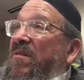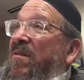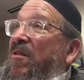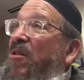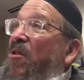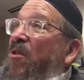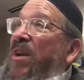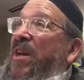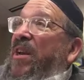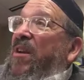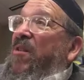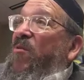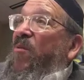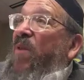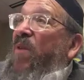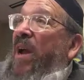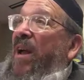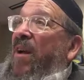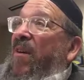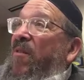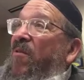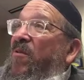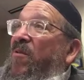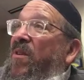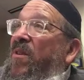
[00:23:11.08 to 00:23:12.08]
looking
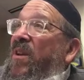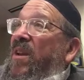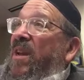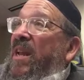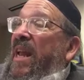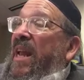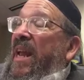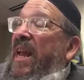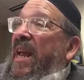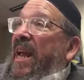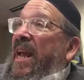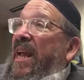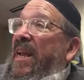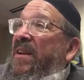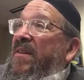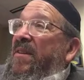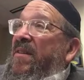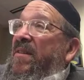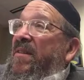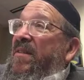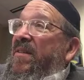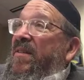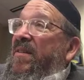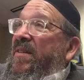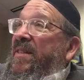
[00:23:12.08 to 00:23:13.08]
around
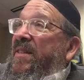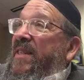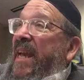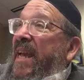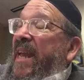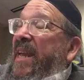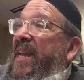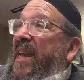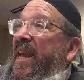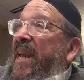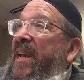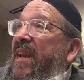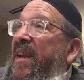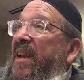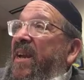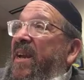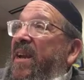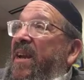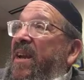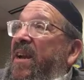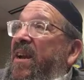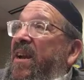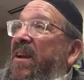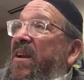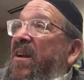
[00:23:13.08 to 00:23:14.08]
and taking
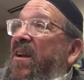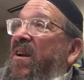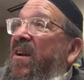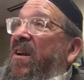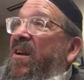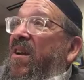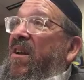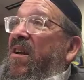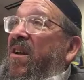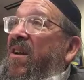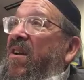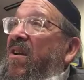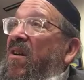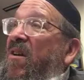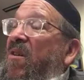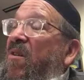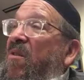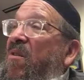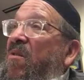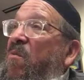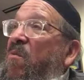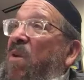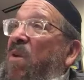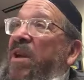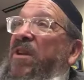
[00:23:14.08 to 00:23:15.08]

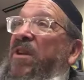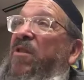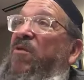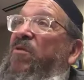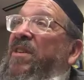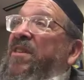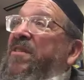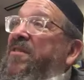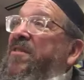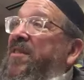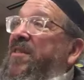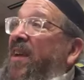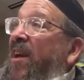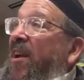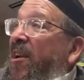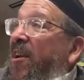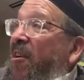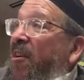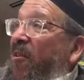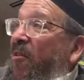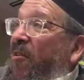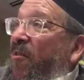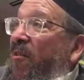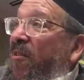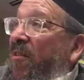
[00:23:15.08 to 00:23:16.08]
what you
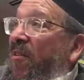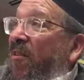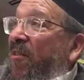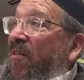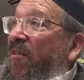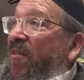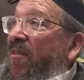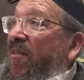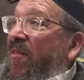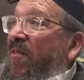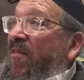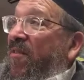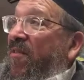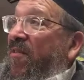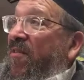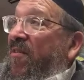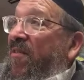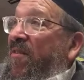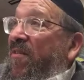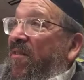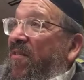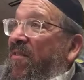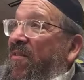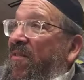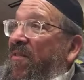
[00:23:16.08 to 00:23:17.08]
desire
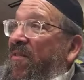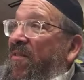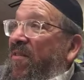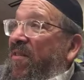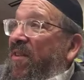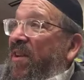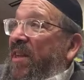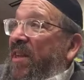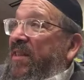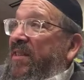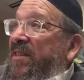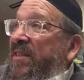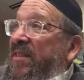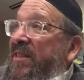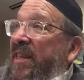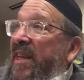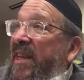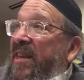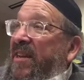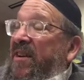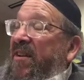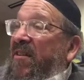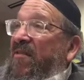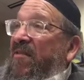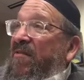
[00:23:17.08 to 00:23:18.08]

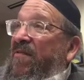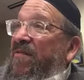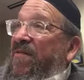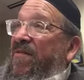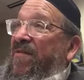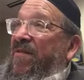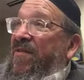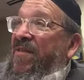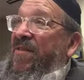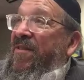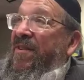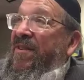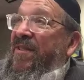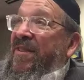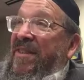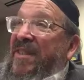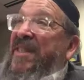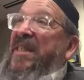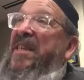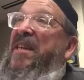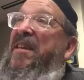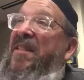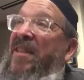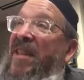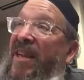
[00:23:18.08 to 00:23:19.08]
instead of
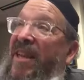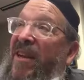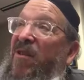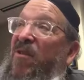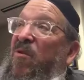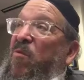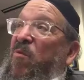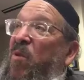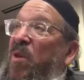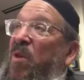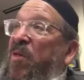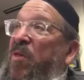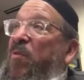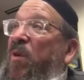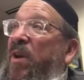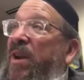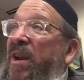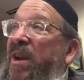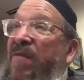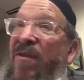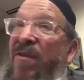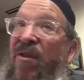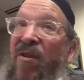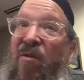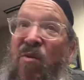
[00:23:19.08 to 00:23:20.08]
dealing with
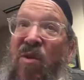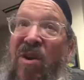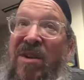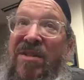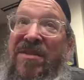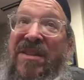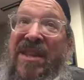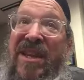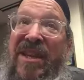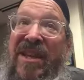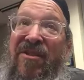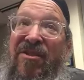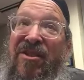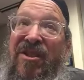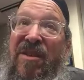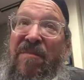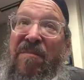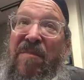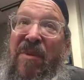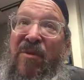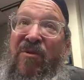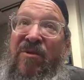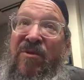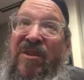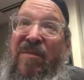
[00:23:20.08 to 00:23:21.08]
whatever it was that you're
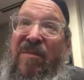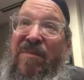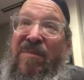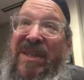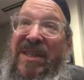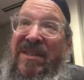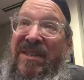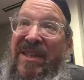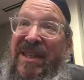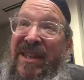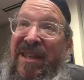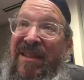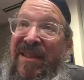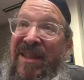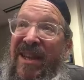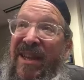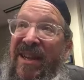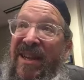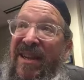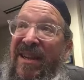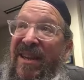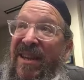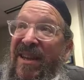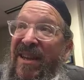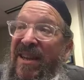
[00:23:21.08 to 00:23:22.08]
supposed to be
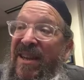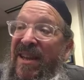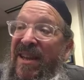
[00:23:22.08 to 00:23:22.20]
dealing,